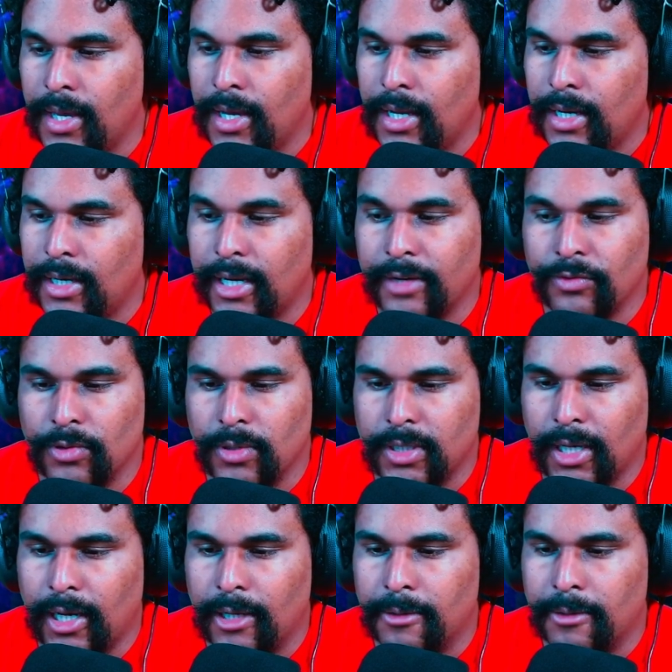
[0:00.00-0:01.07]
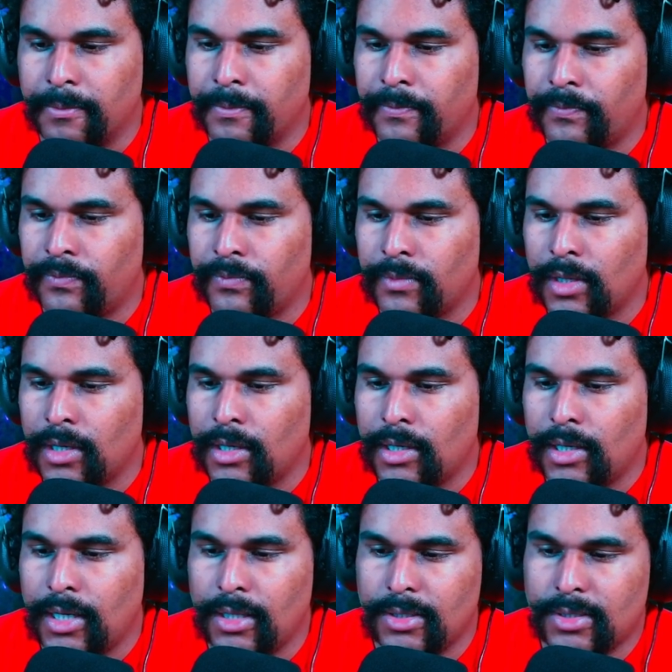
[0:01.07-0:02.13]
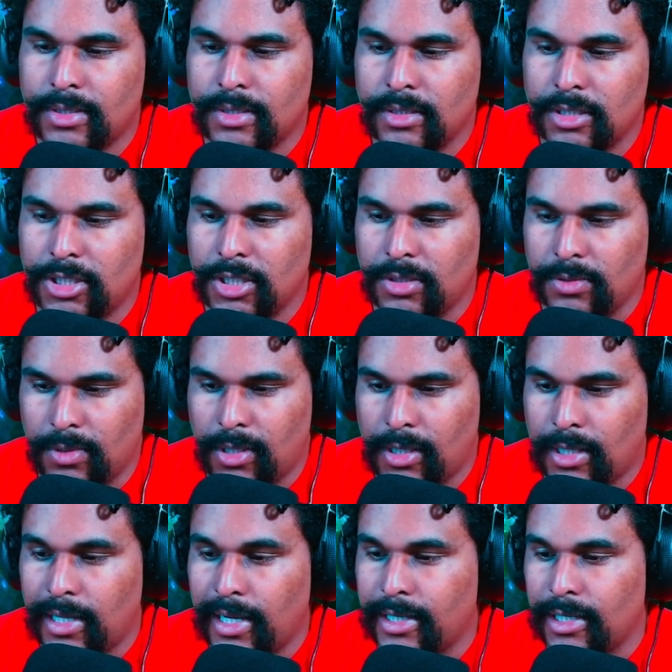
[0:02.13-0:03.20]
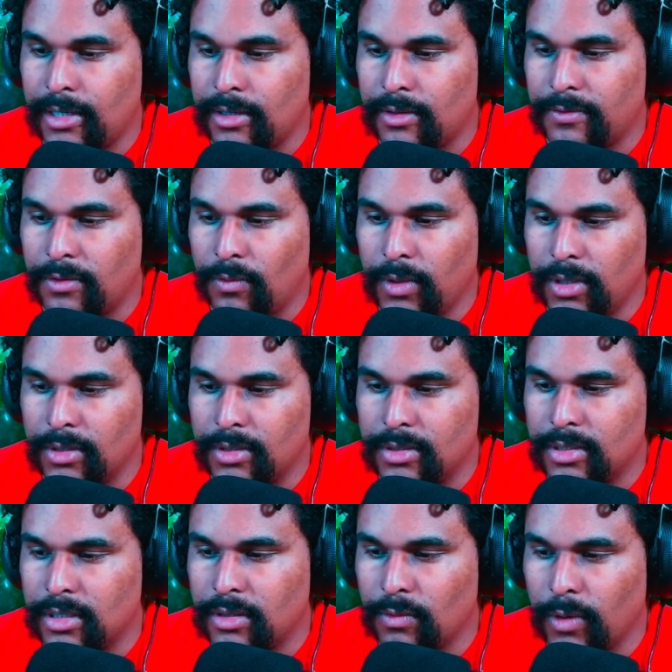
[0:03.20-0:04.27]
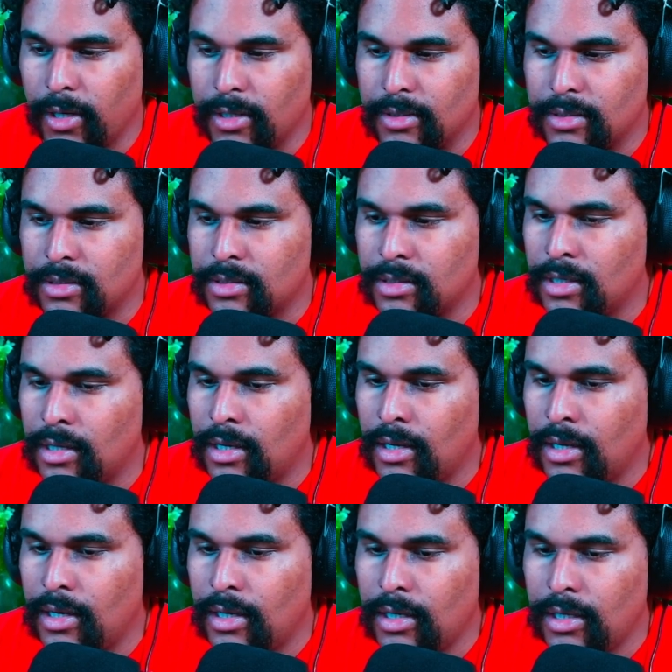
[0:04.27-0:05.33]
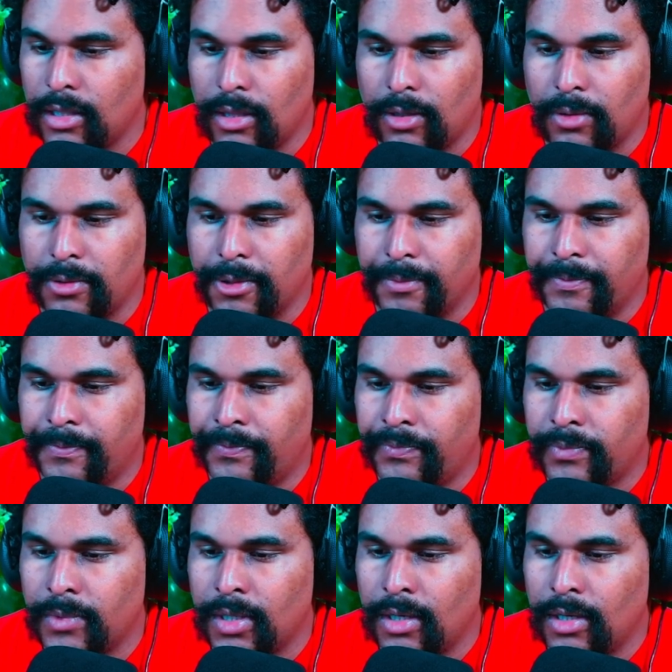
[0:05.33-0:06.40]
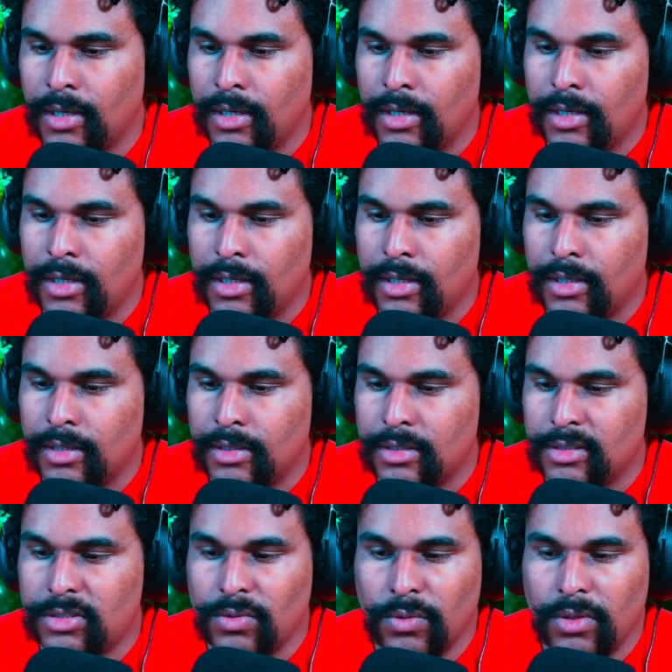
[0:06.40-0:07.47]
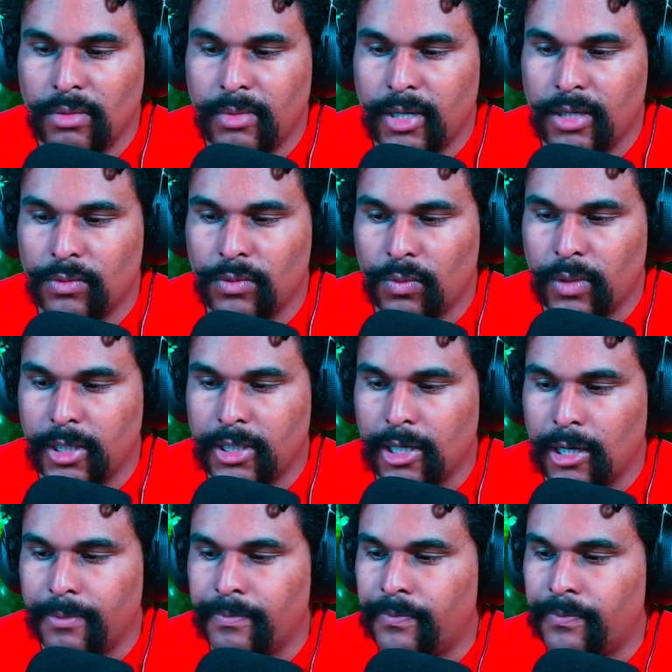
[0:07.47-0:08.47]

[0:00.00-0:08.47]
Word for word: Not ever again. He listened to the gentle clacking of the wheels of the rails. It lulled him. Soon the man would wake up.